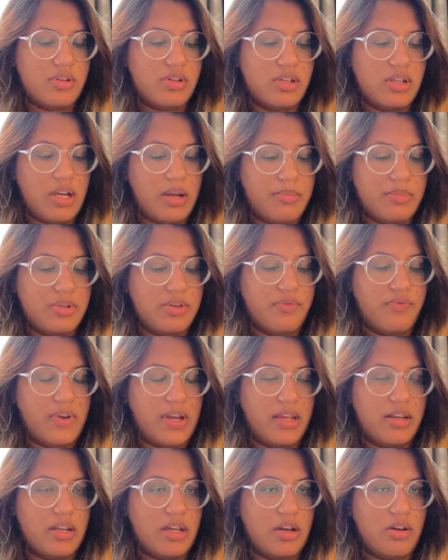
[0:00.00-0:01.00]
come to
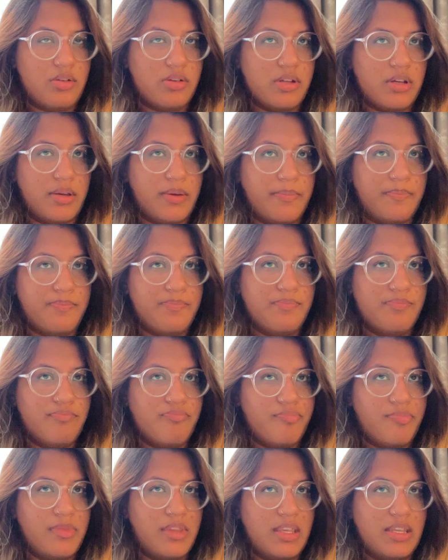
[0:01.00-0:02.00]
find out, um,
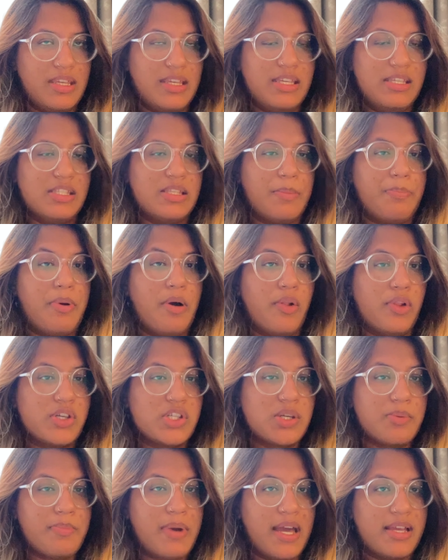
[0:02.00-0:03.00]
he's the
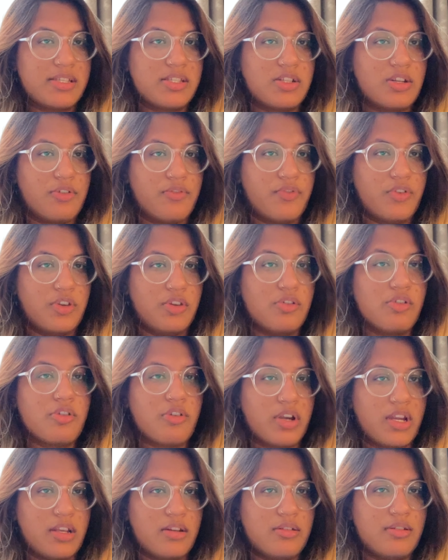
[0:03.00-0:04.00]
Polish ambassador for
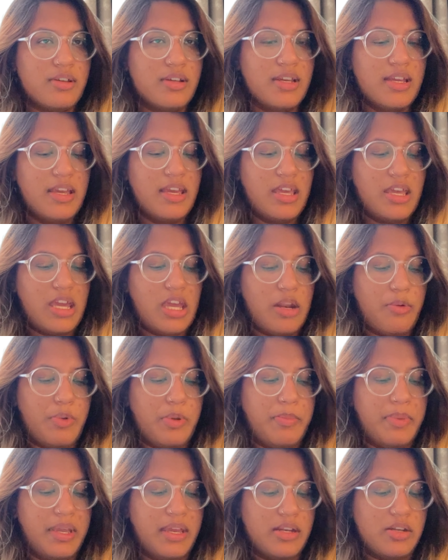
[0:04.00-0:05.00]
Ukraine. And
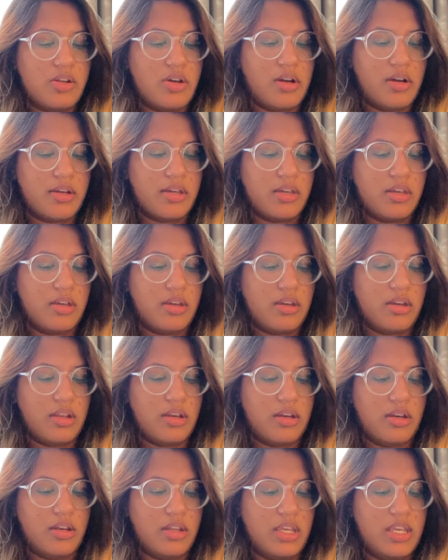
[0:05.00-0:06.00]
we began talking,
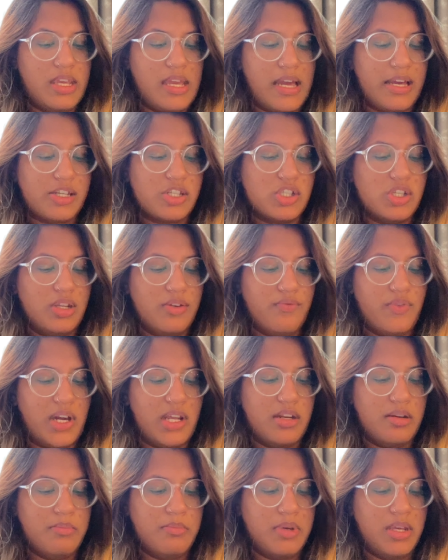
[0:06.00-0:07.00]
and he actually
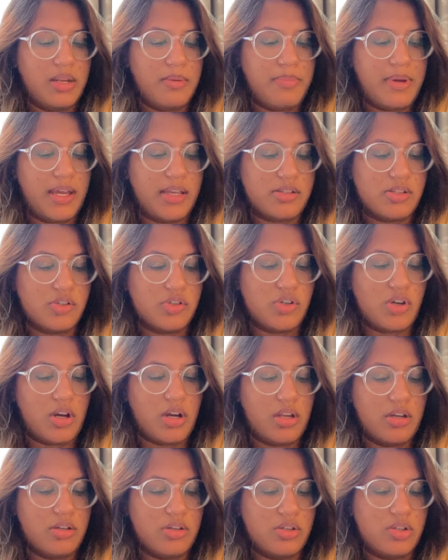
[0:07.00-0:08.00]
invited me and Pastor
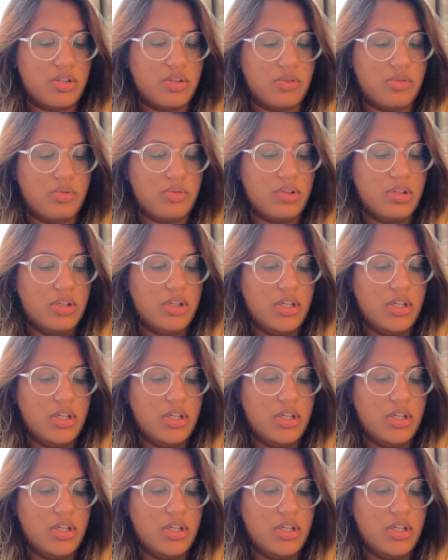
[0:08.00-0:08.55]
John to,